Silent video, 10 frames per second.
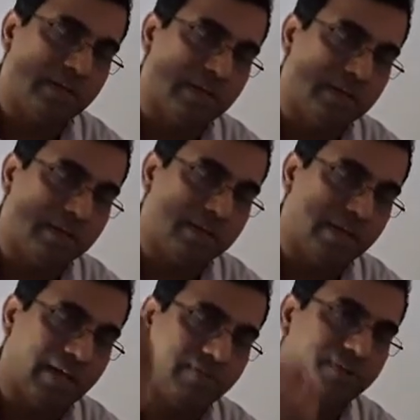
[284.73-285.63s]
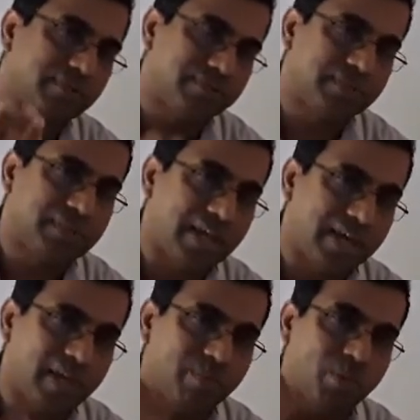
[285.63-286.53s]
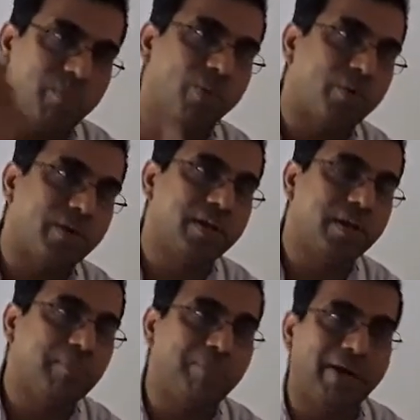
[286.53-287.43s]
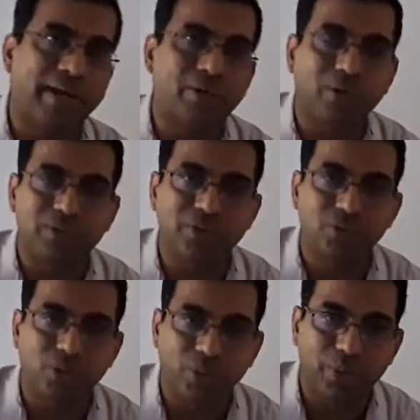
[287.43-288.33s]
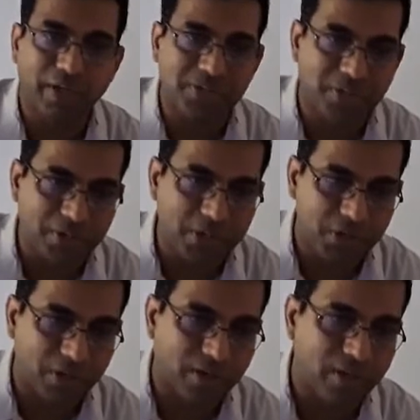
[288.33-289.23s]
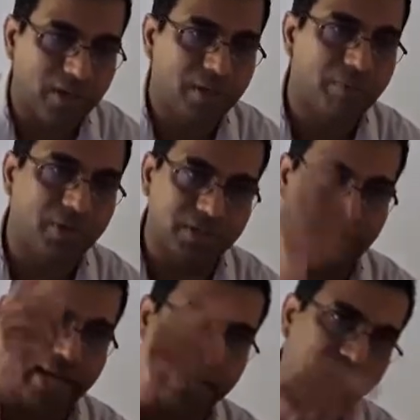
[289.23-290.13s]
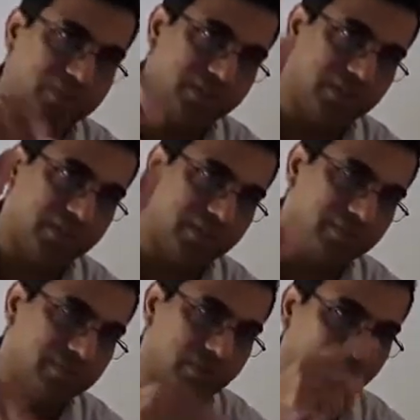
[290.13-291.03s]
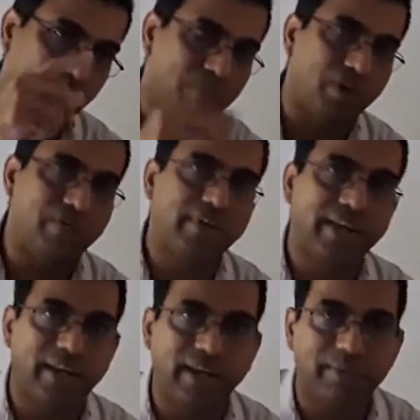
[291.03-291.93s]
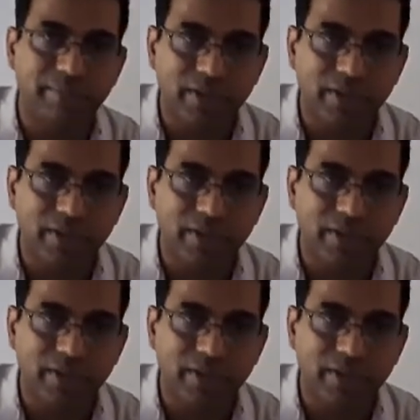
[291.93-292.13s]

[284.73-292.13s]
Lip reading: have a slightly more potent impact on the solute excretion because they act on the loop of Henle,